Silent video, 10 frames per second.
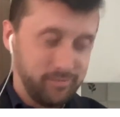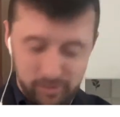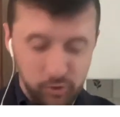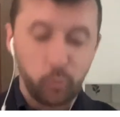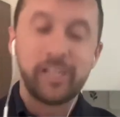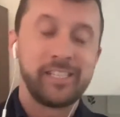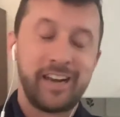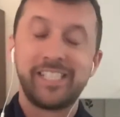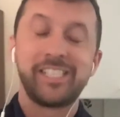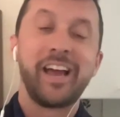There's a reason
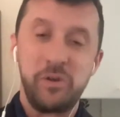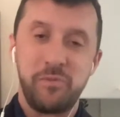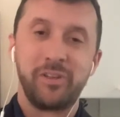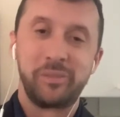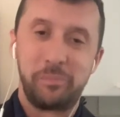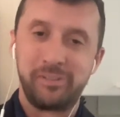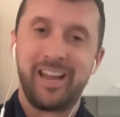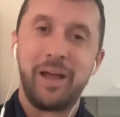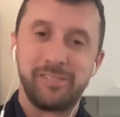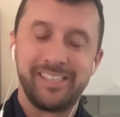I cite you multiple
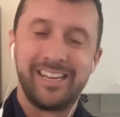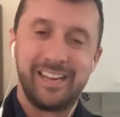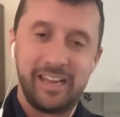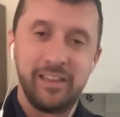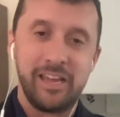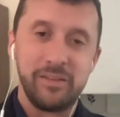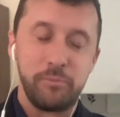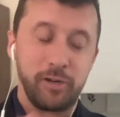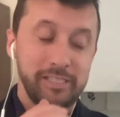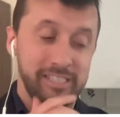times in the
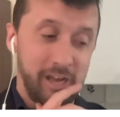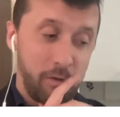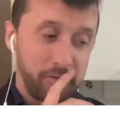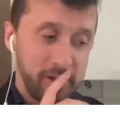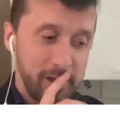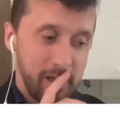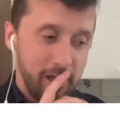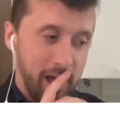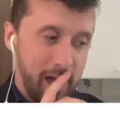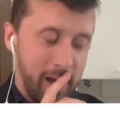book itself.
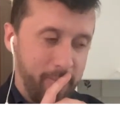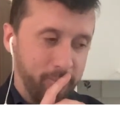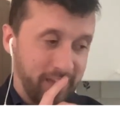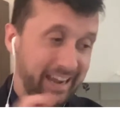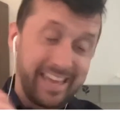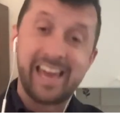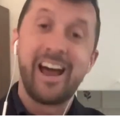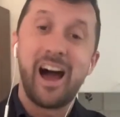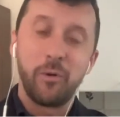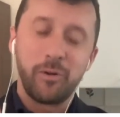And I
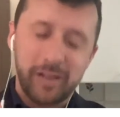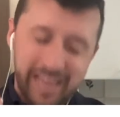cannot